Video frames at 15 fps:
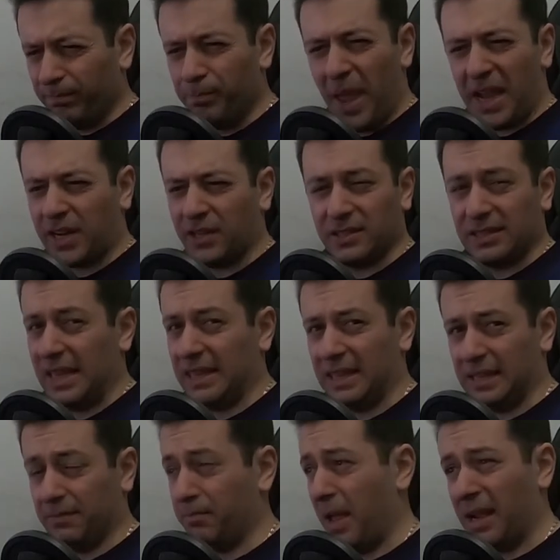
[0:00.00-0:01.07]
backers, I
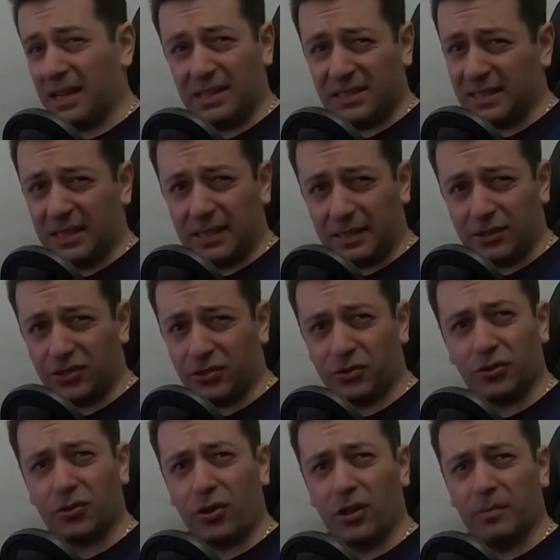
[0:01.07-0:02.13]
think. Backers? I guess you
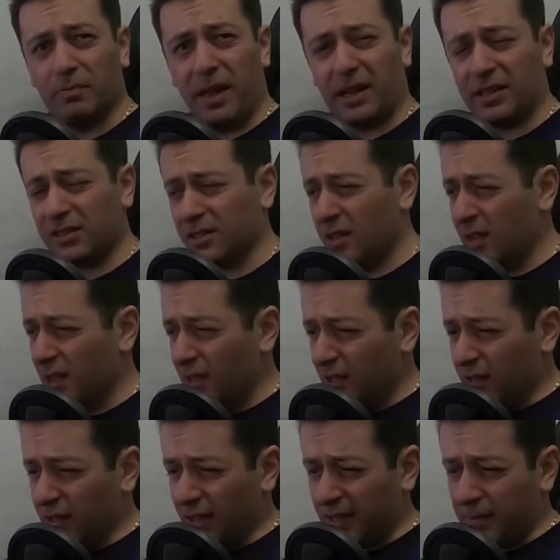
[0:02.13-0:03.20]
should call it backers.
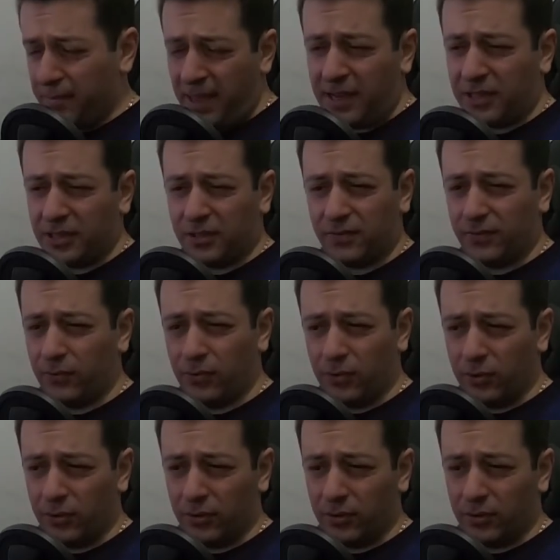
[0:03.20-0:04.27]
Lucky backers
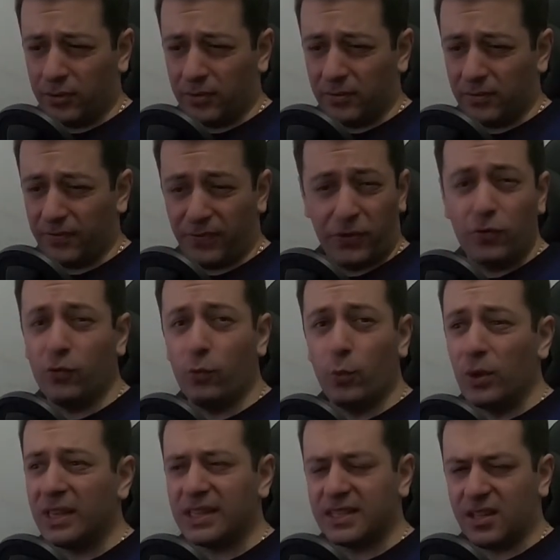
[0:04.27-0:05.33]
for few
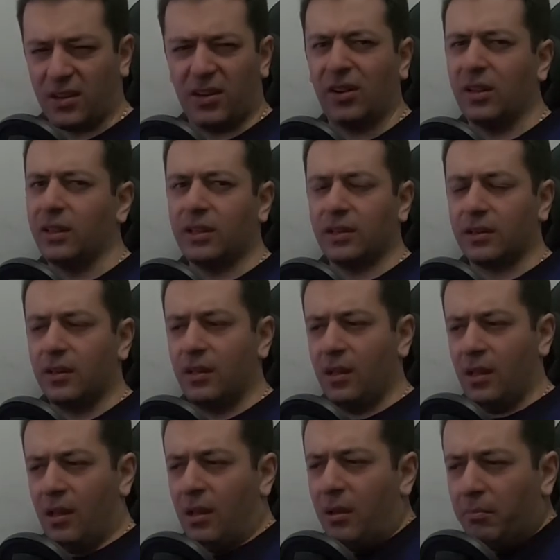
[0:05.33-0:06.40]
weeks earlier.
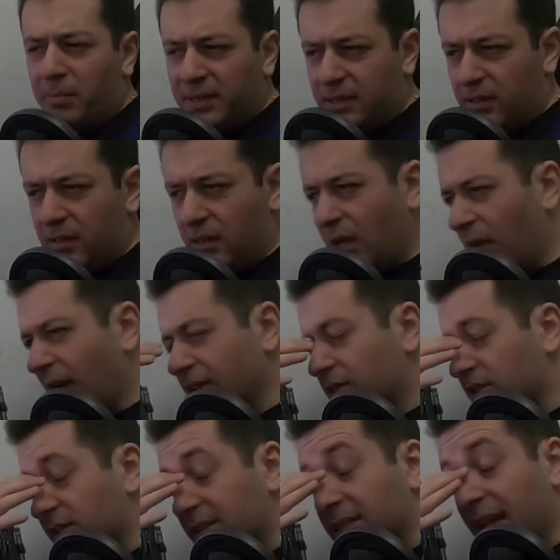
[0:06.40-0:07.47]
But I
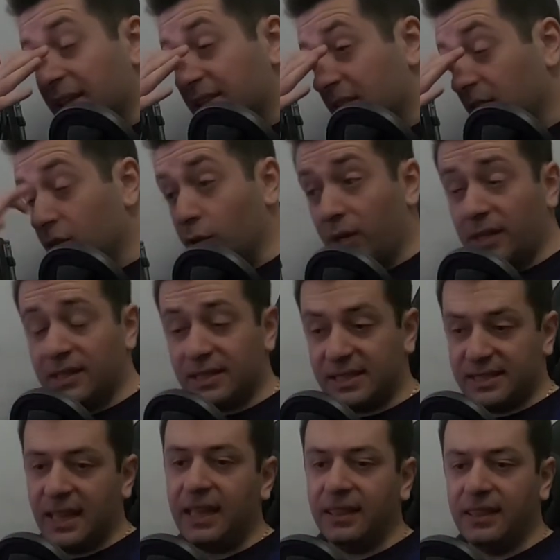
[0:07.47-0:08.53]
still don't
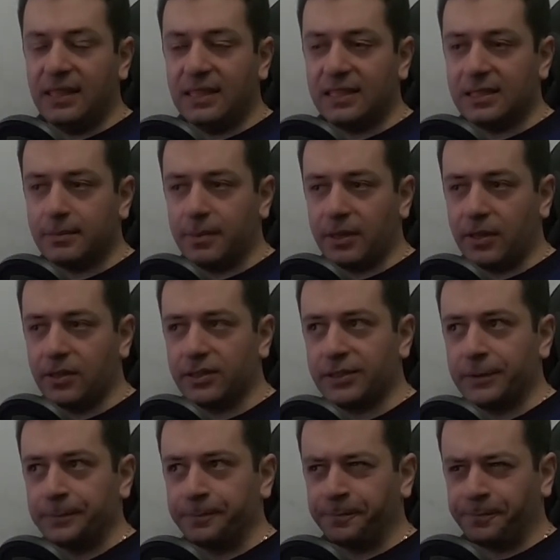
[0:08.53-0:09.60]
understand this, because